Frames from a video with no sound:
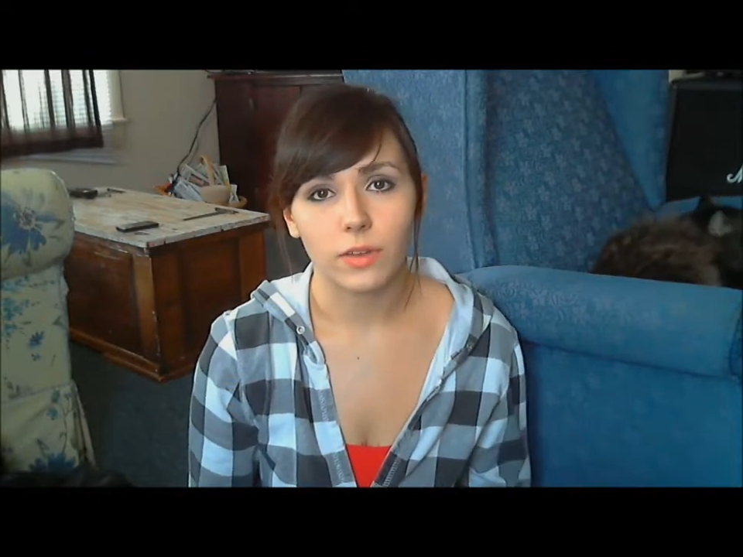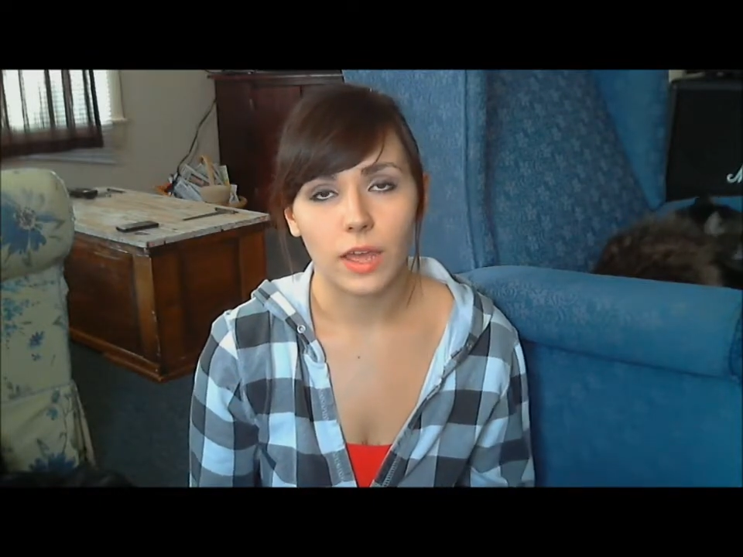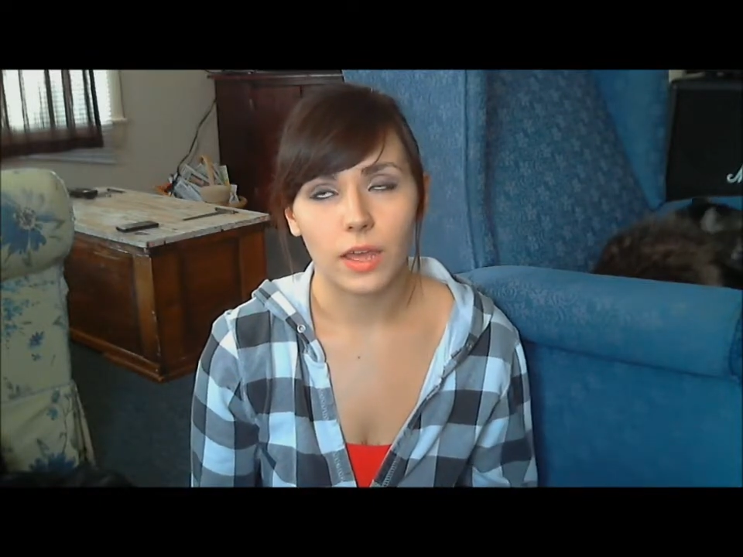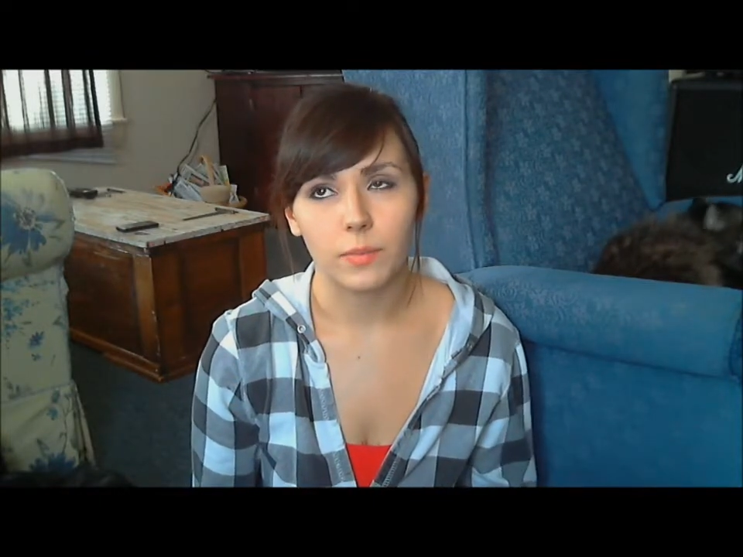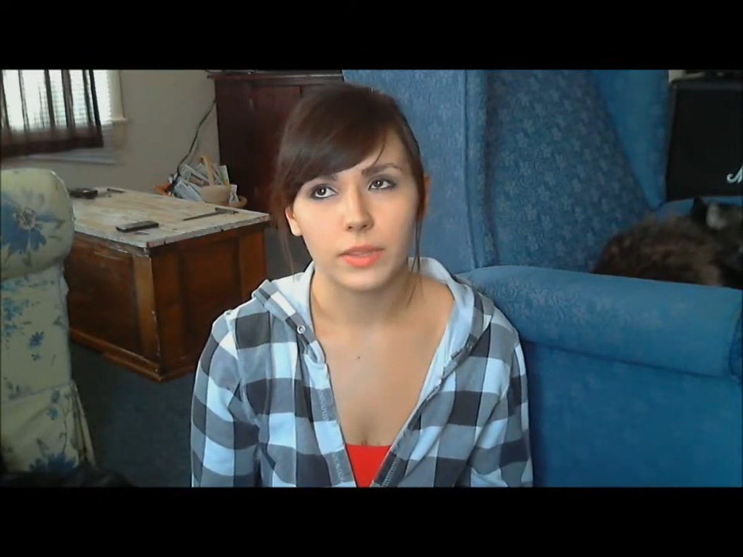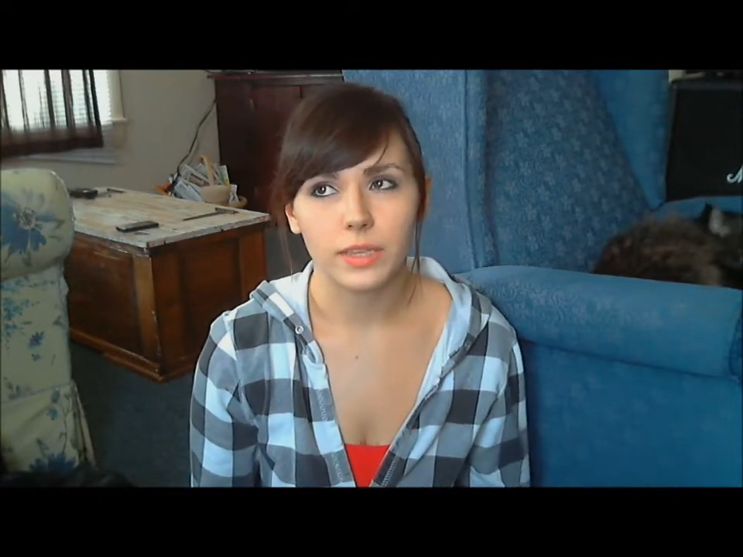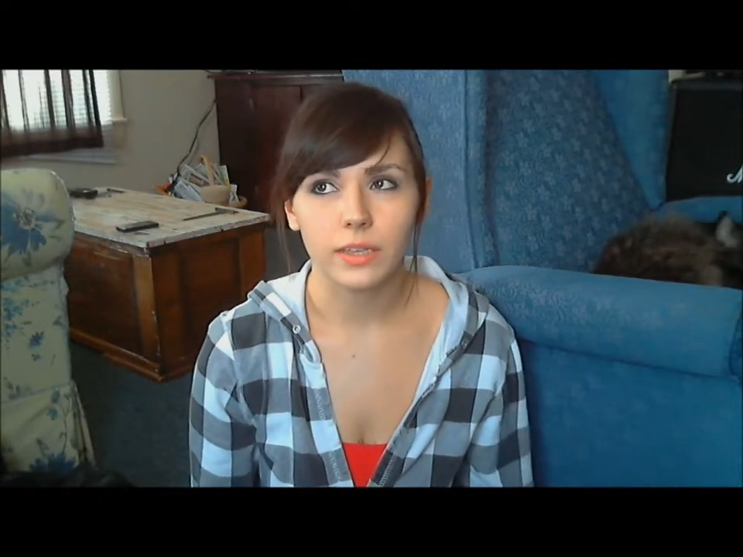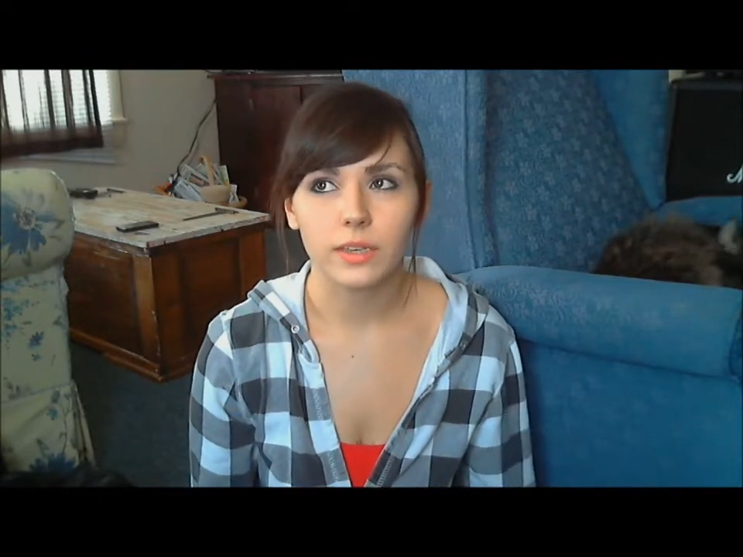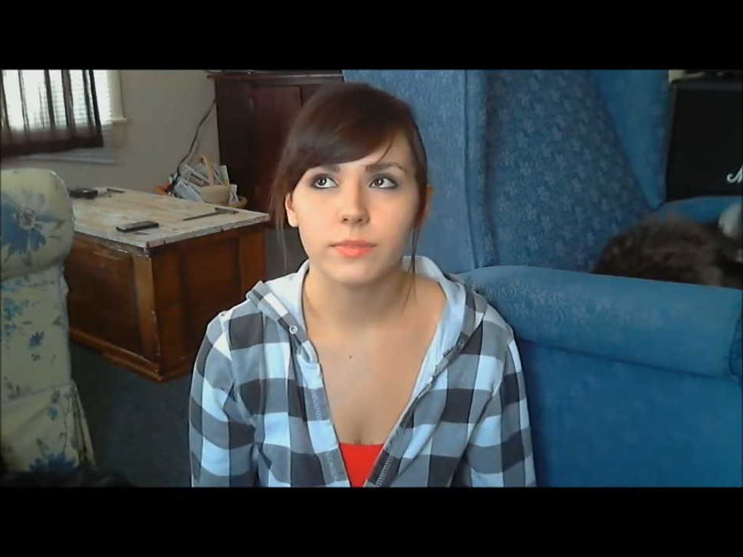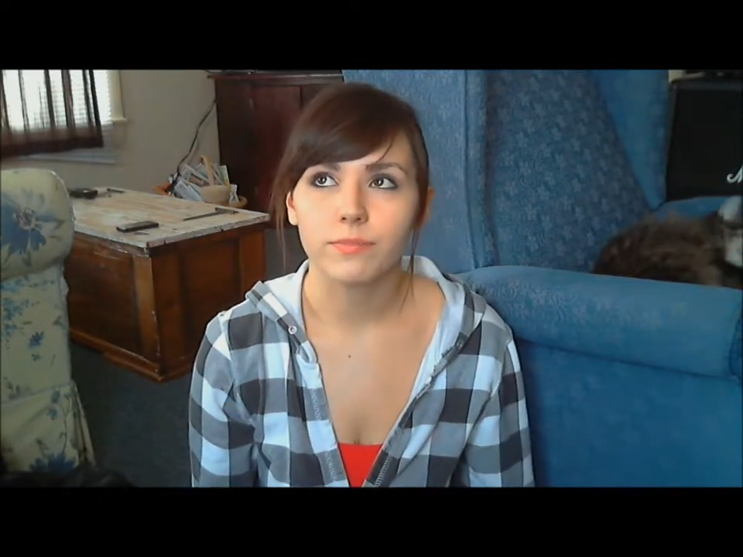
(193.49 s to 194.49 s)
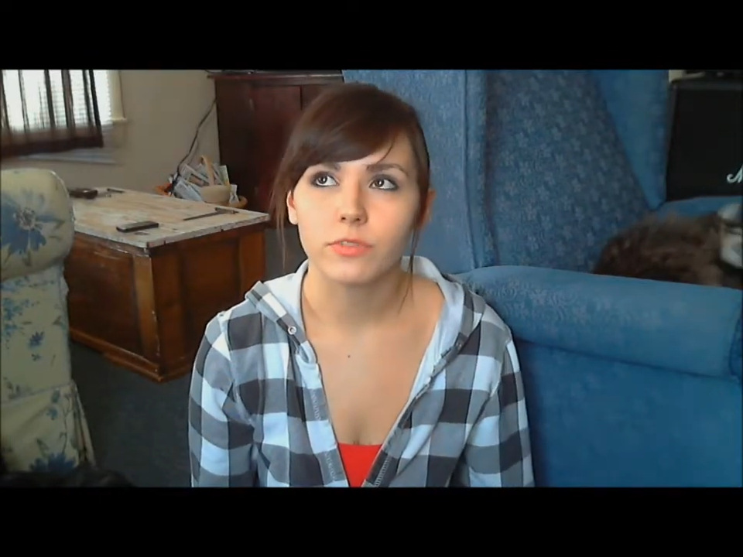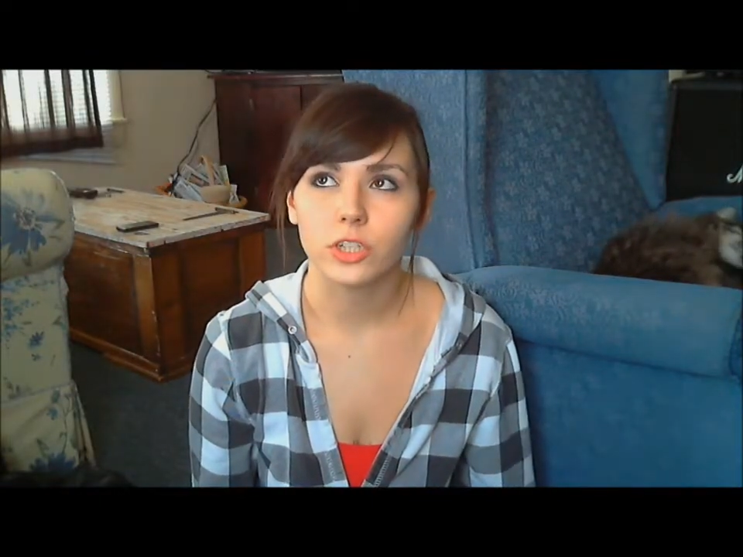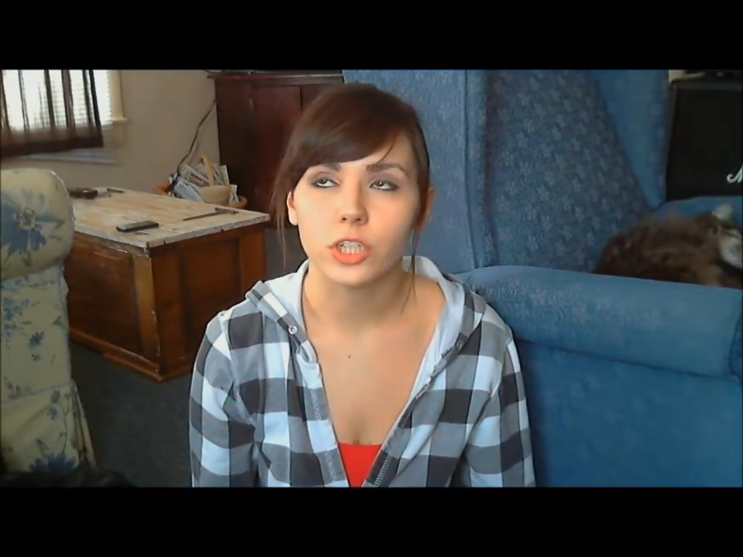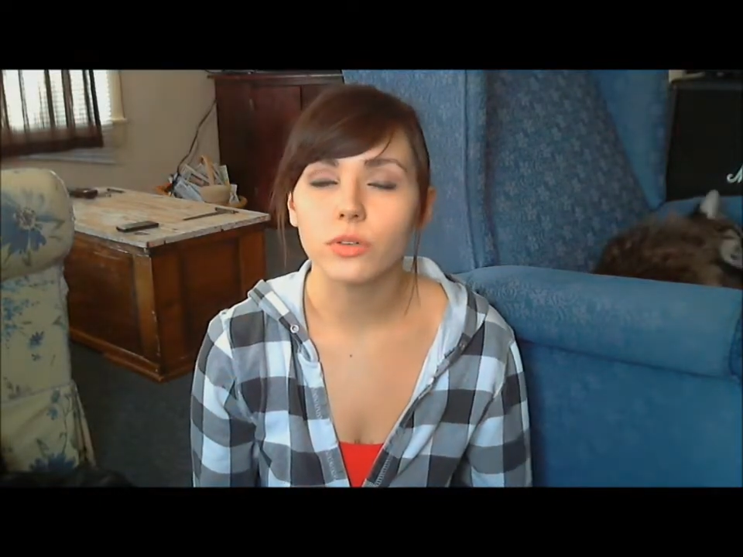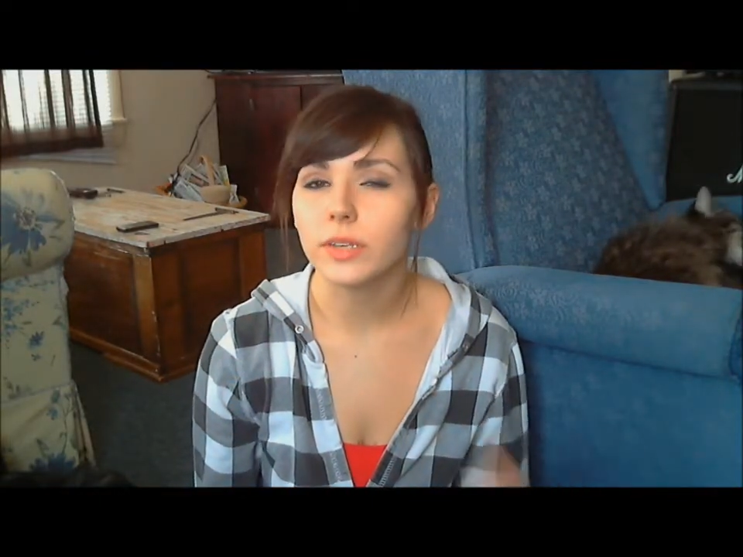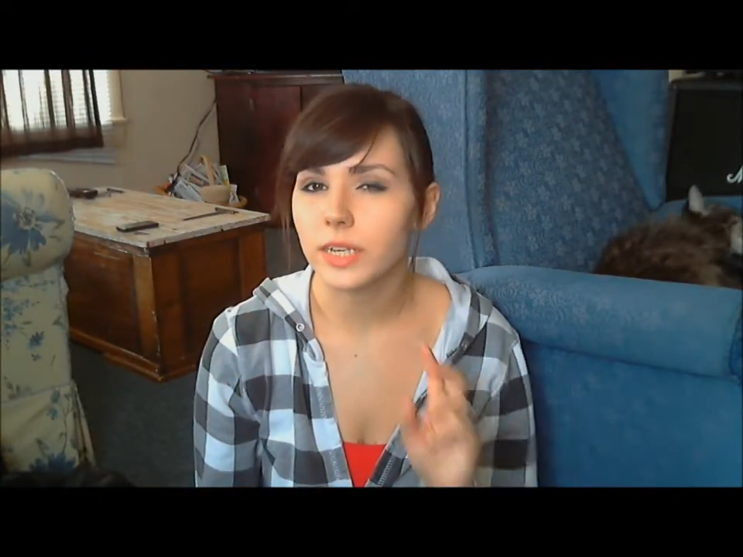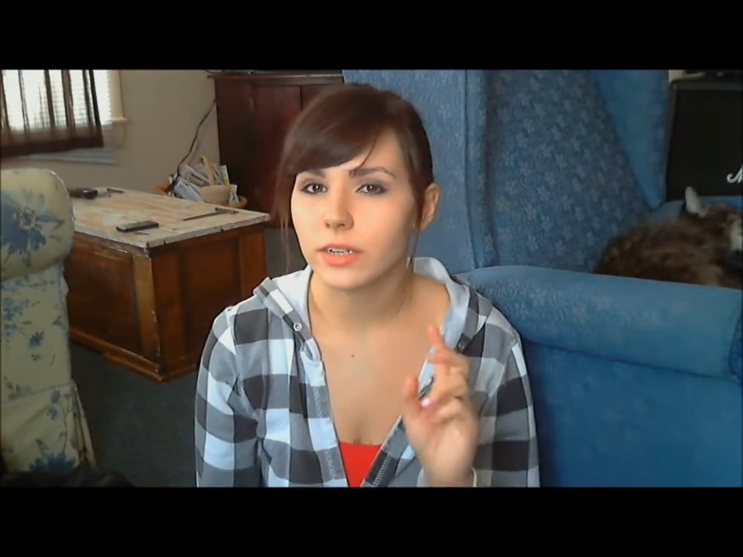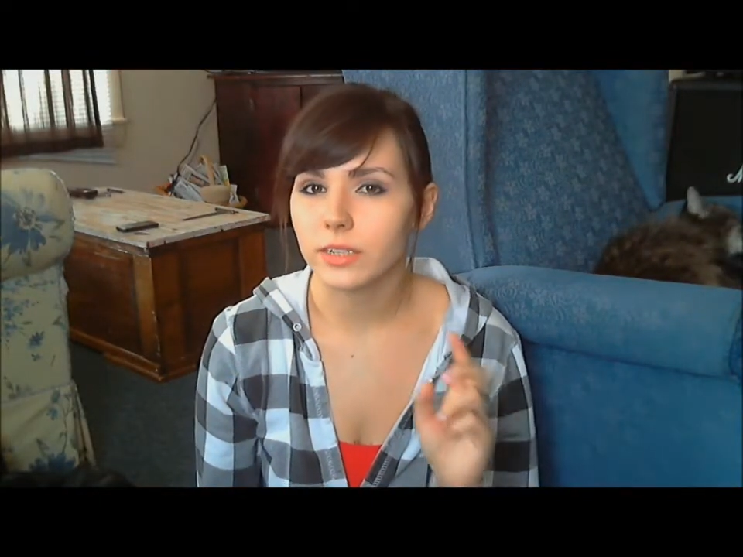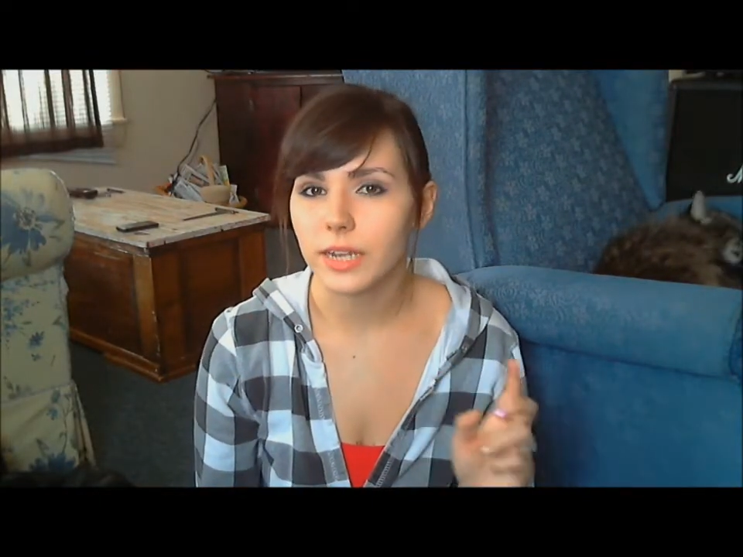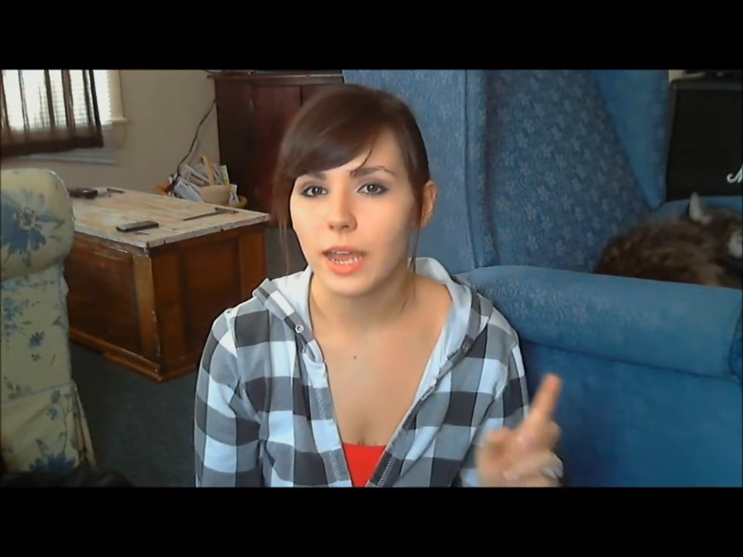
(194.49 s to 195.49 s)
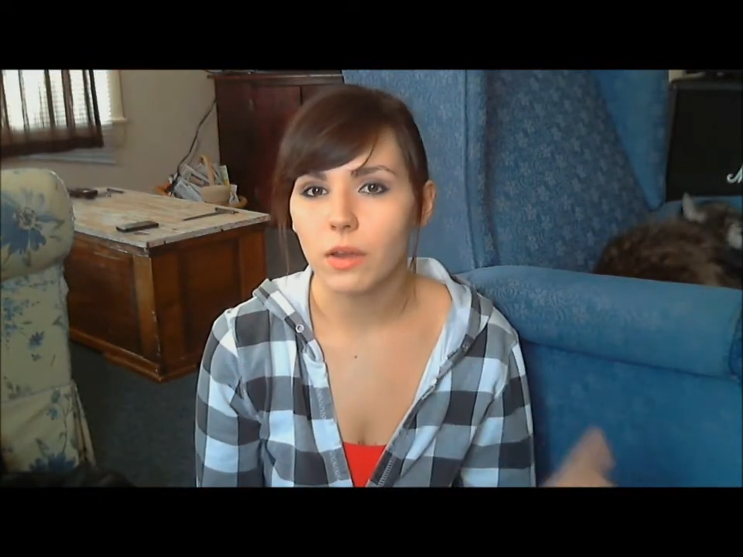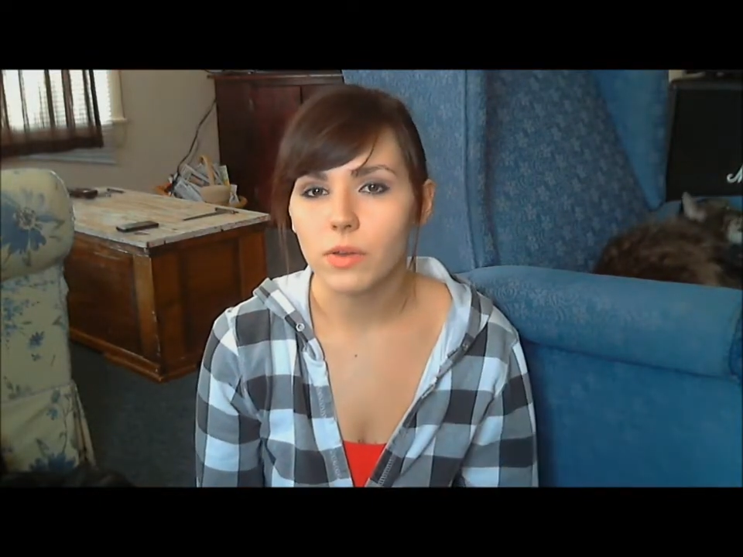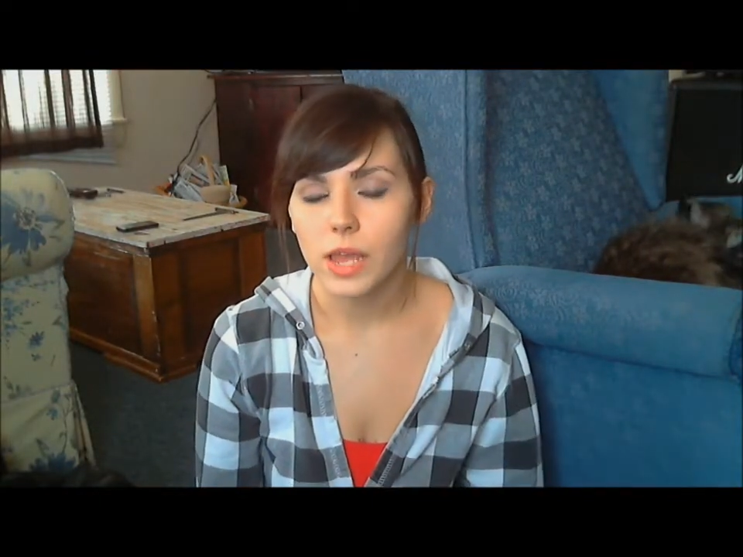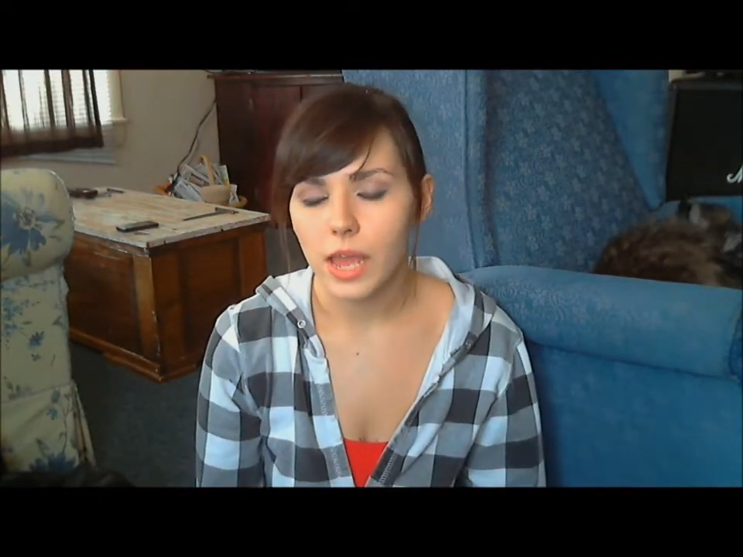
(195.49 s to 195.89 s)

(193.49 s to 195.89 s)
I think for 2 years now.